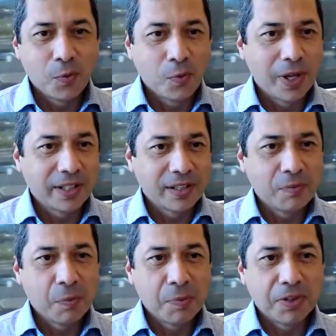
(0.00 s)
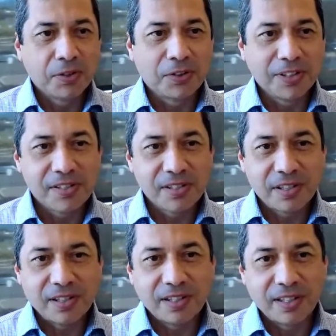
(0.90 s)
when it will be the earliest
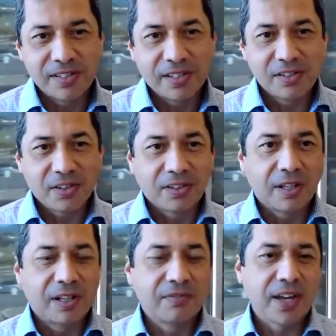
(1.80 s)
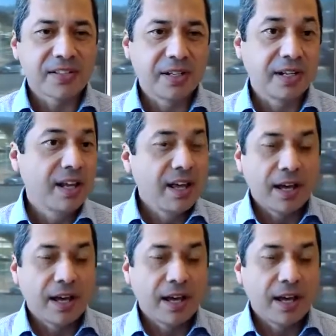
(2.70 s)
the kids can start getting vaccinated.